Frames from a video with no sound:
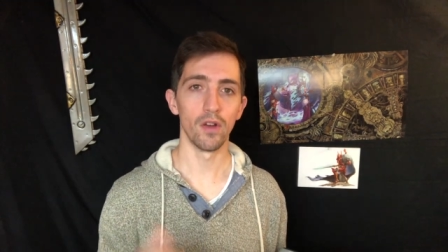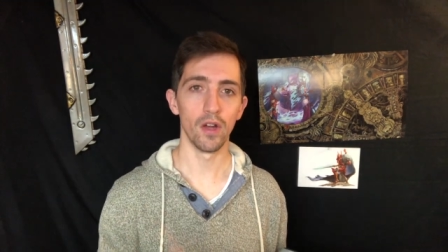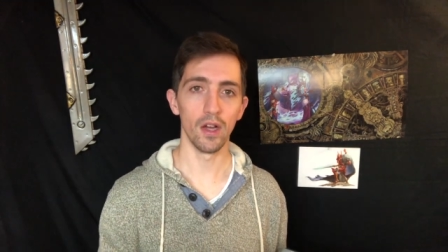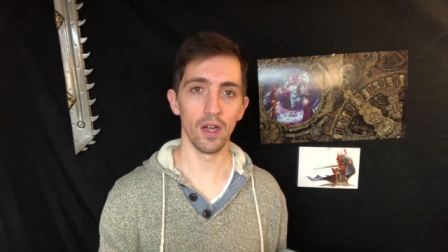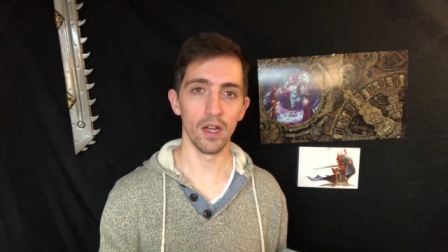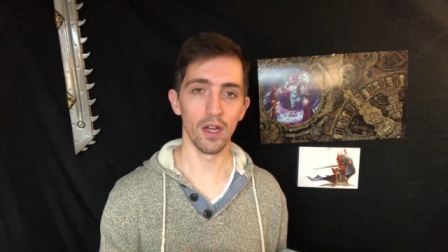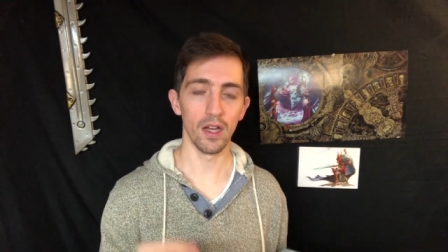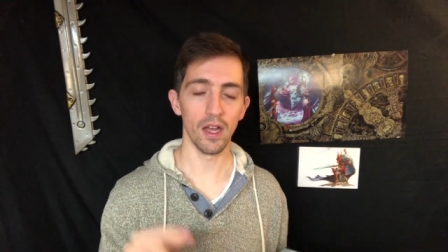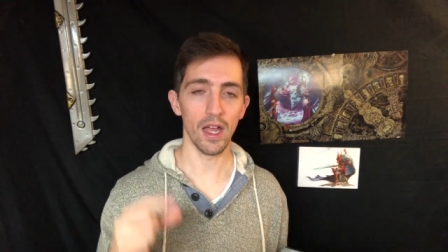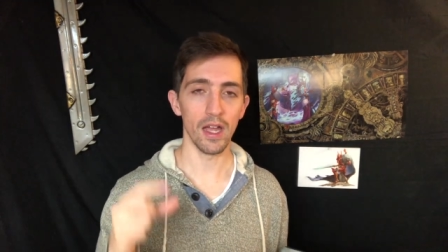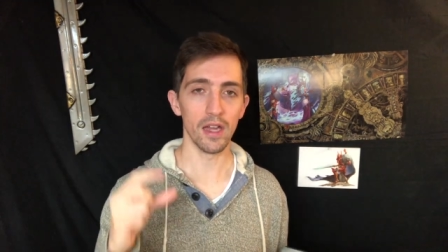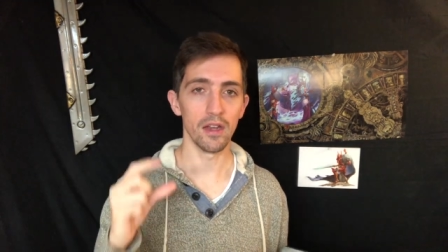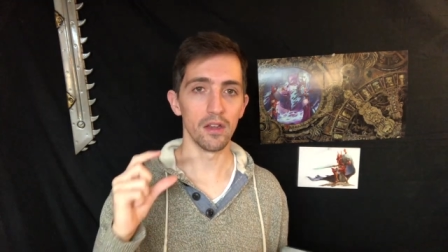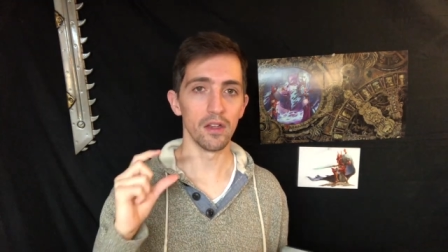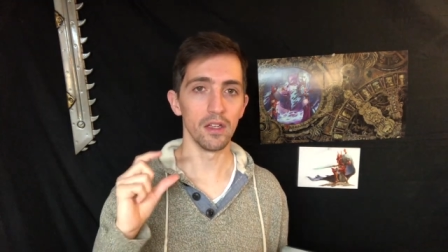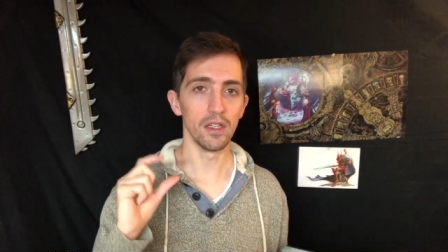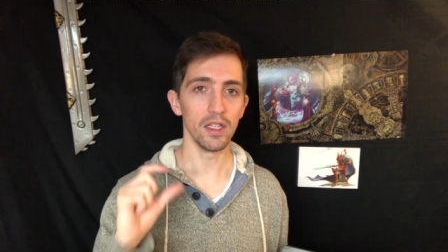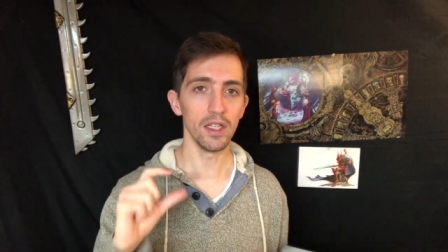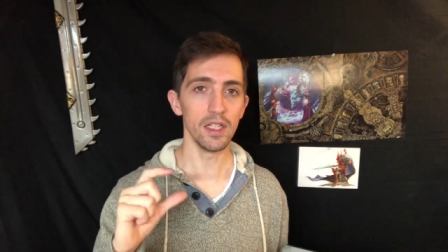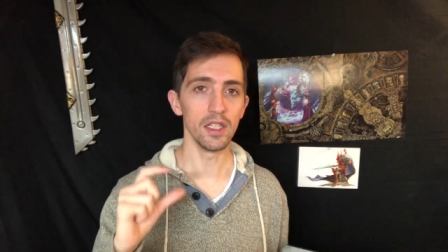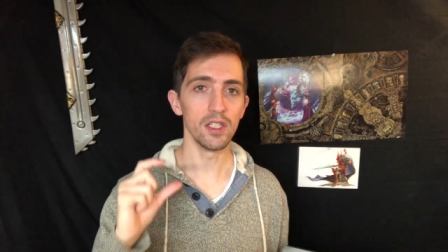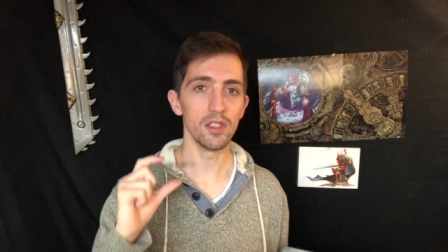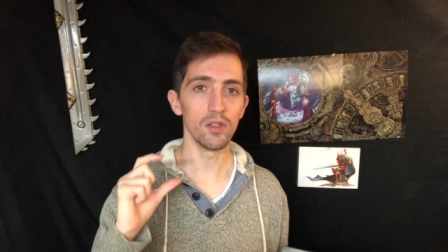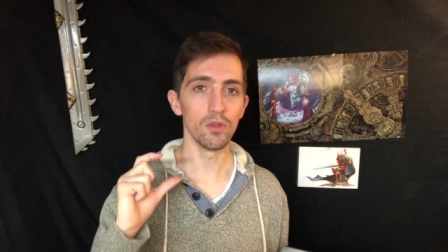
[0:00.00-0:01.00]
and at
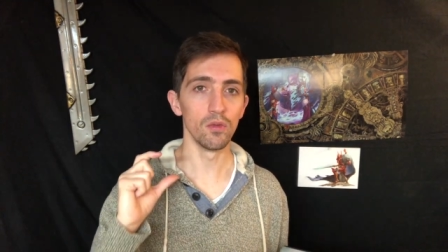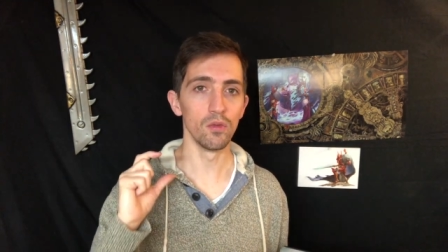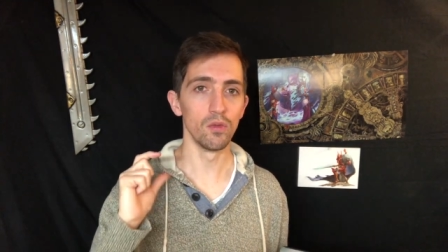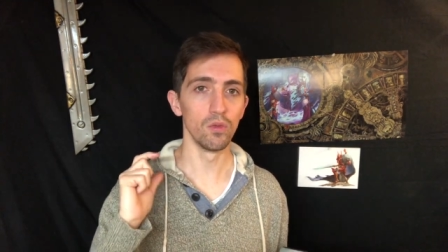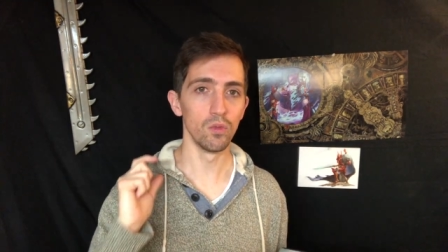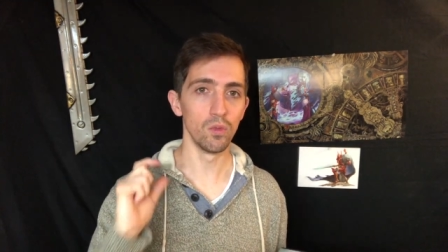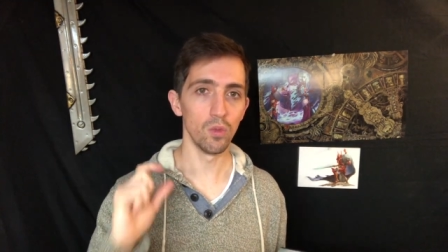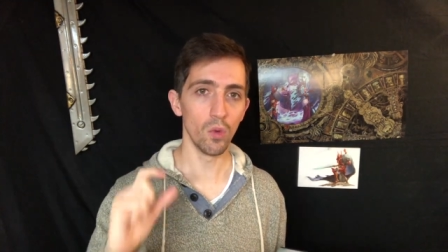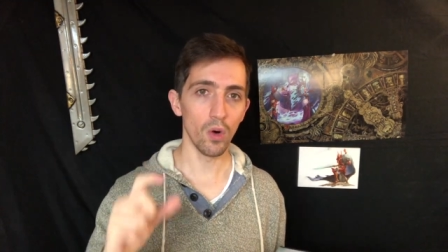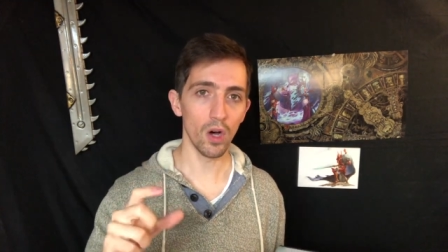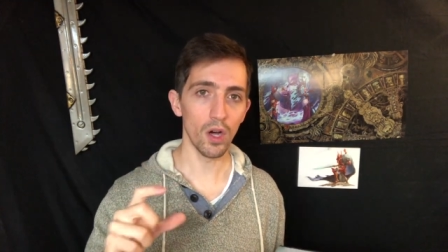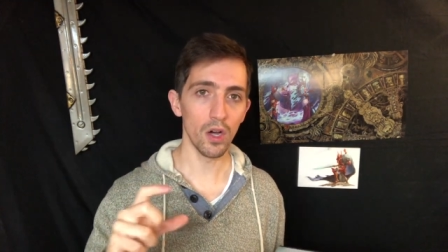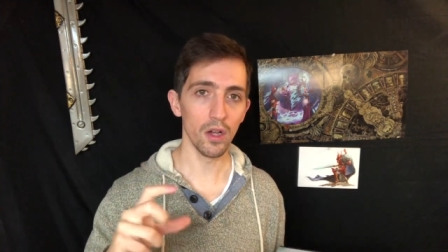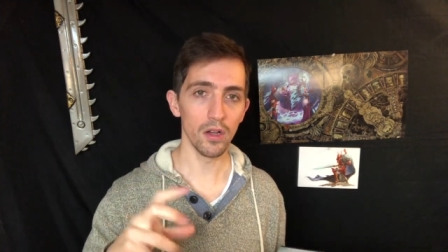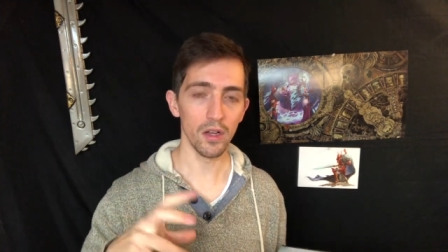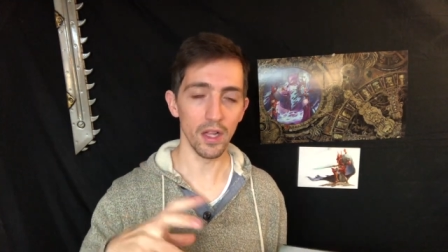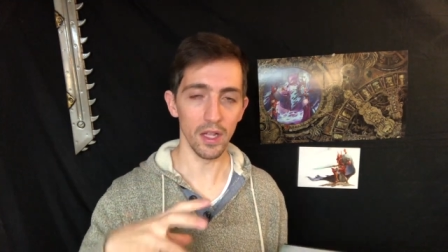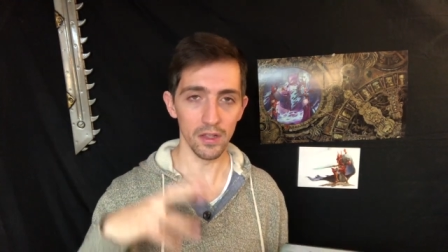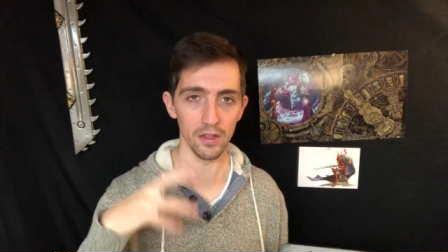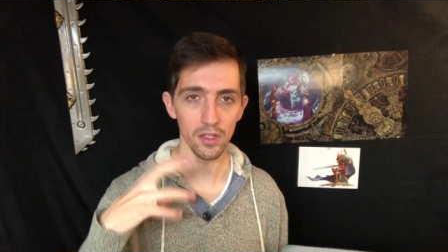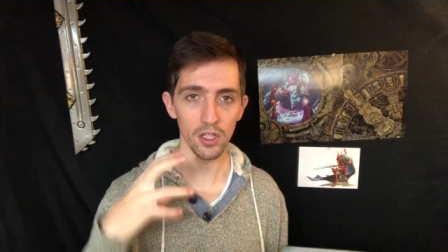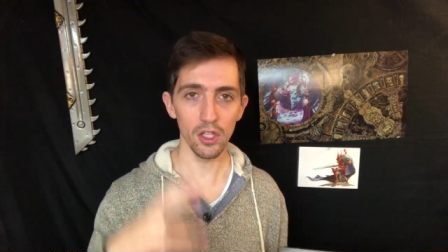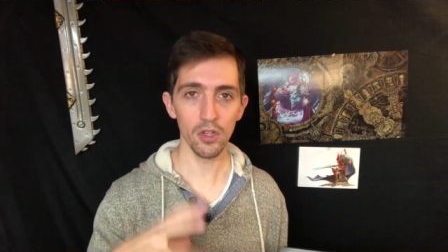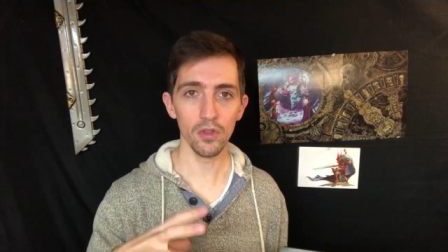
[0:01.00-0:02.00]
least one,
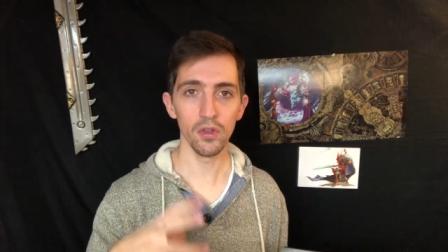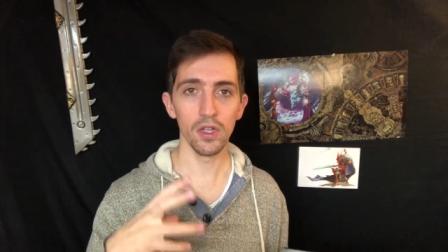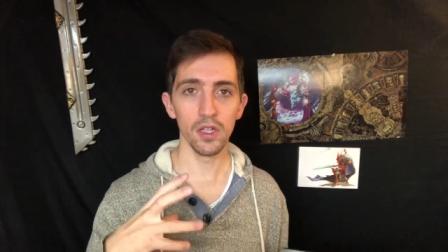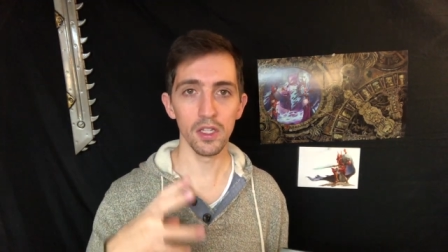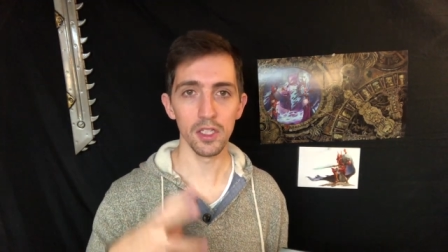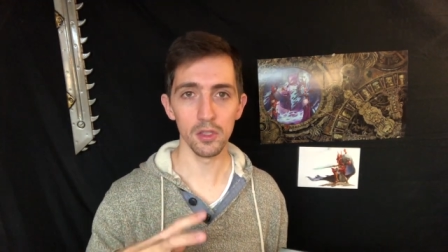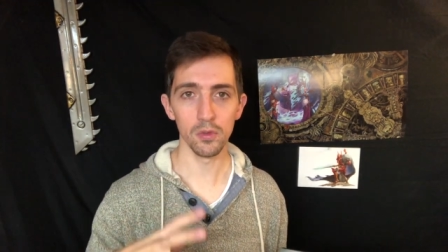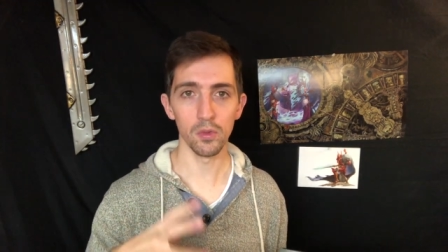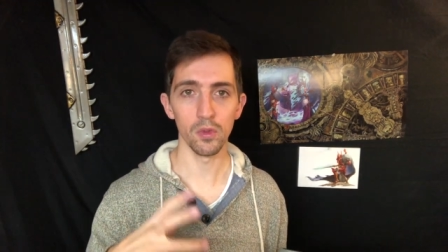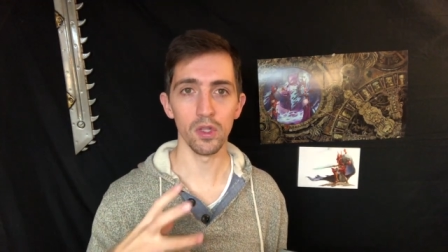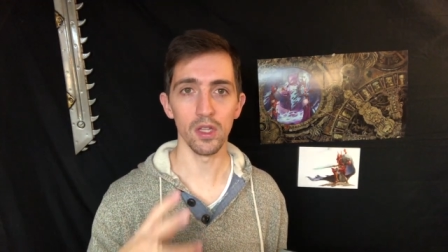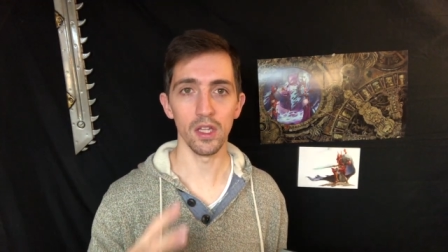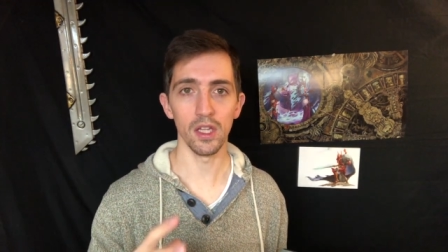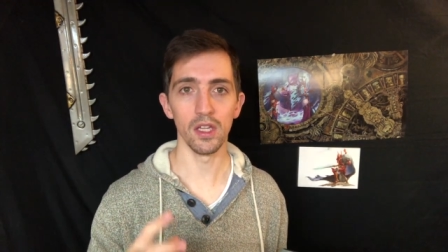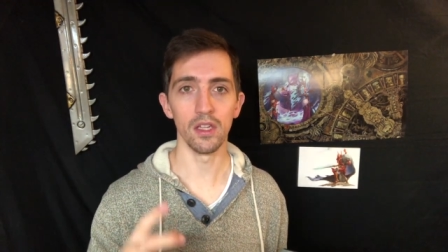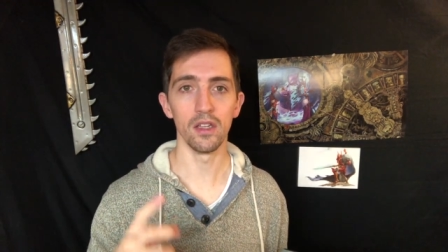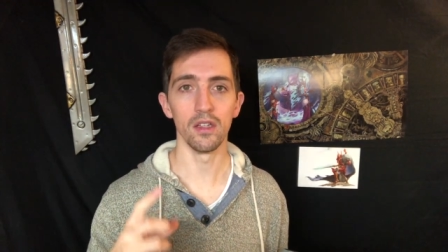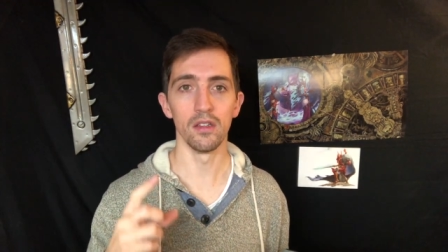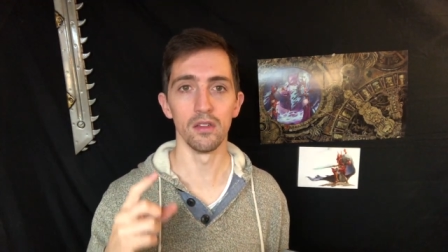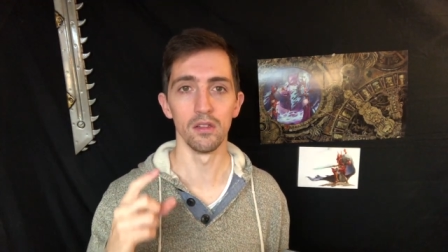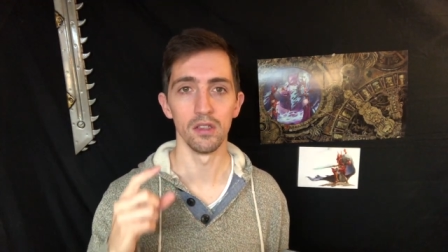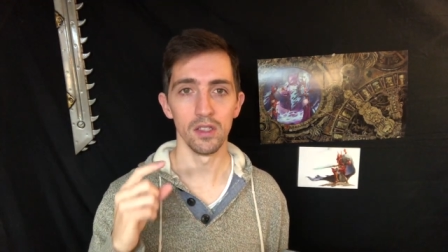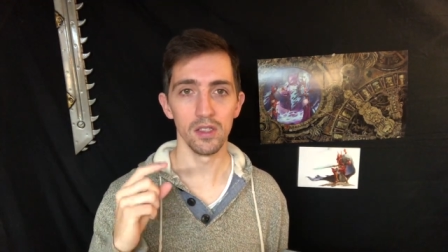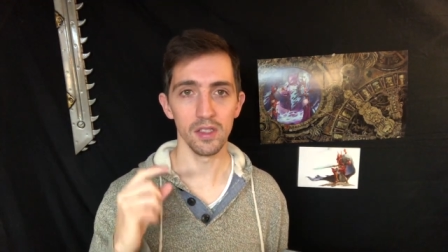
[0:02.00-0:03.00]
and the unit is
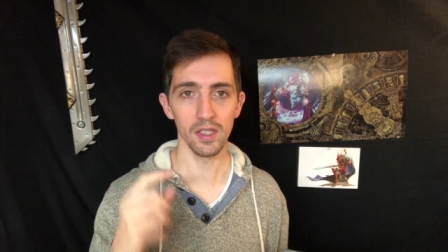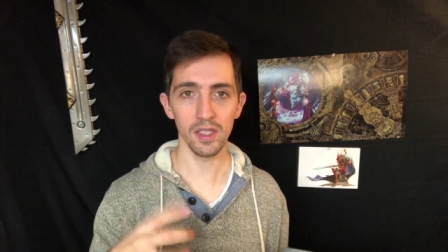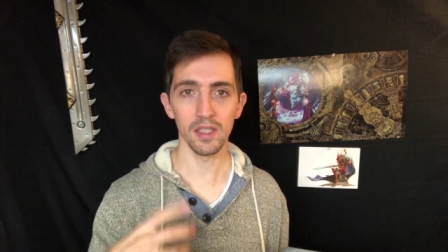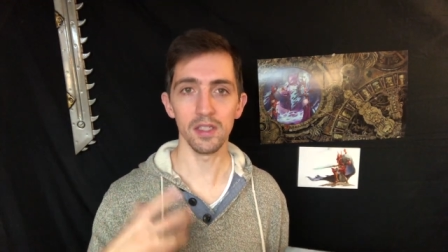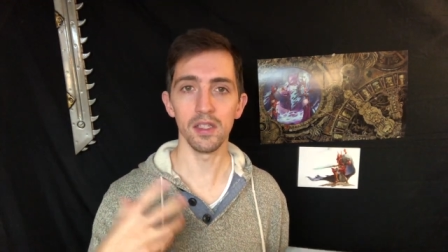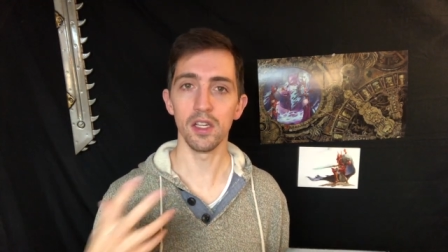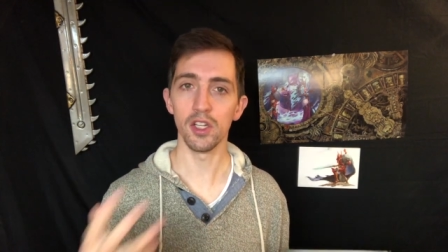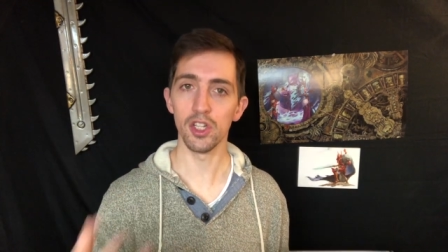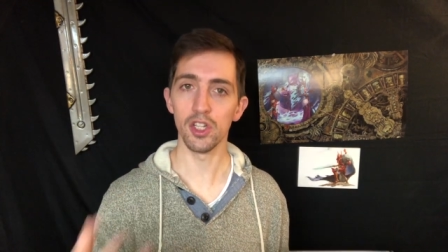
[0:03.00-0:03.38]
within 6